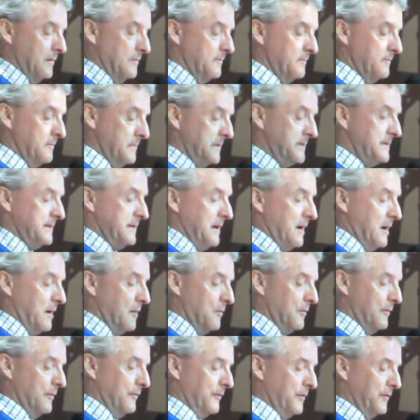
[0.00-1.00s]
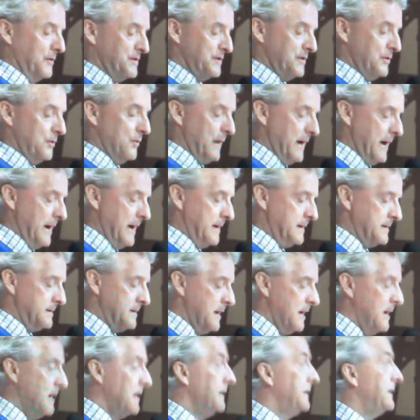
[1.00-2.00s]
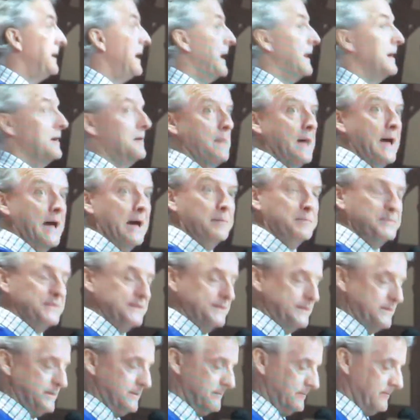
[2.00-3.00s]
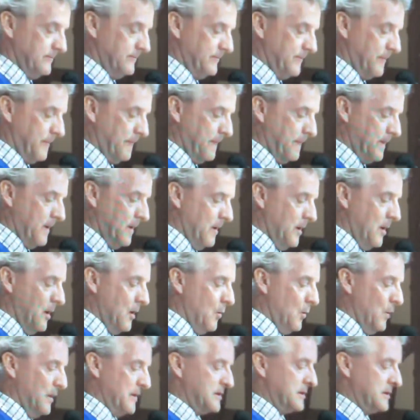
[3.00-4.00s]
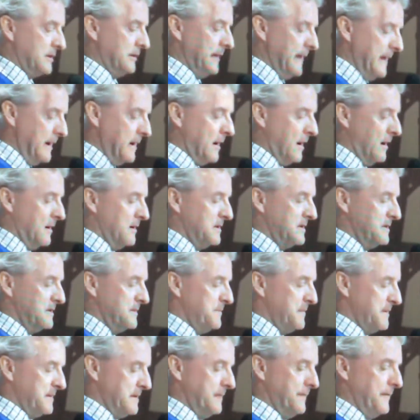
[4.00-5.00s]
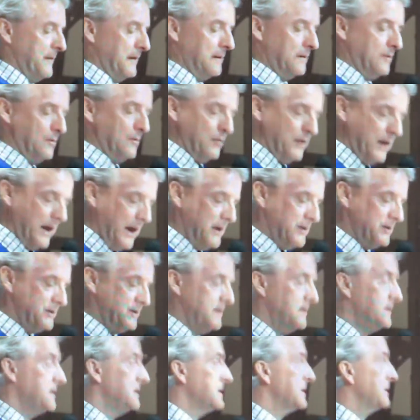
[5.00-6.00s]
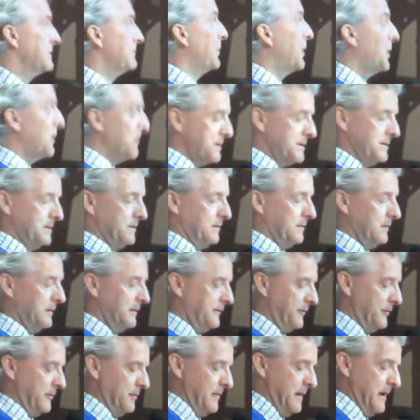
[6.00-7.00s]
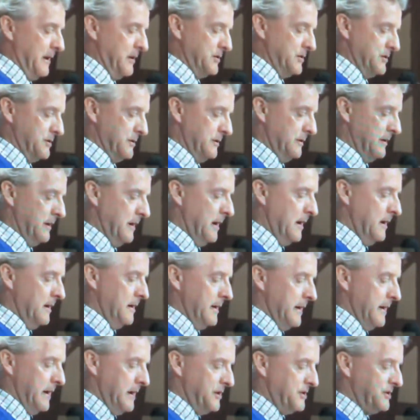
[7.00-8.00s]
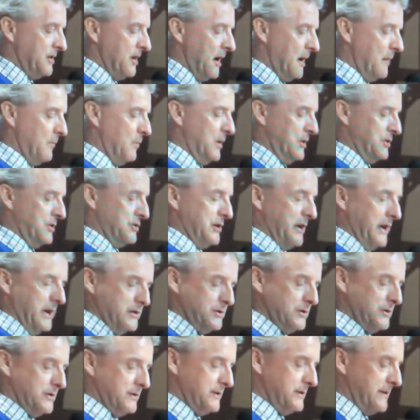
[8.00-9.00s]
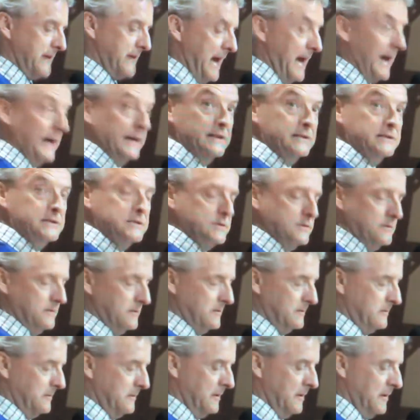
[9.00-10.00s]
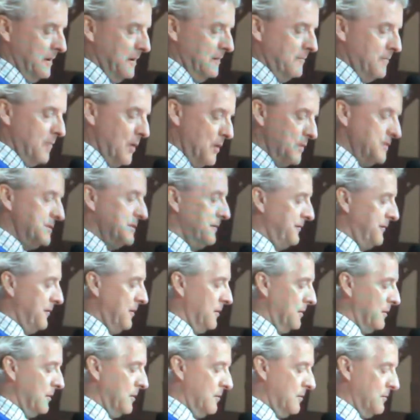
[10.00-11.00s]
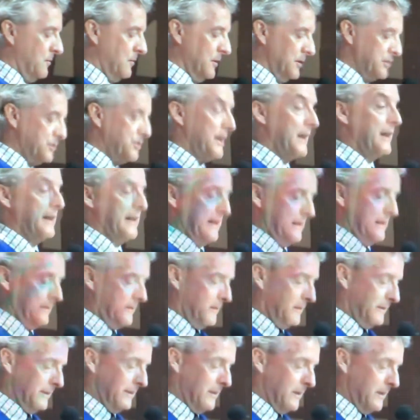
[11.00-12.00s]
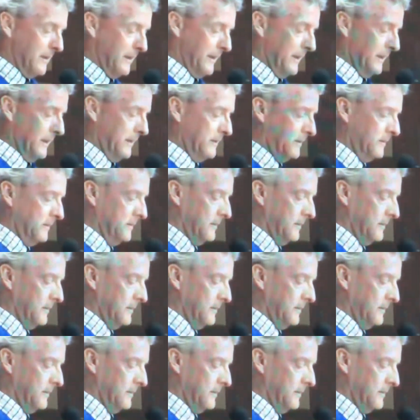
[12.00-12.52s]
Ms. Young refers to as data maps, which link our specific locations and personal information each time we change our status, post a photo, or check in online,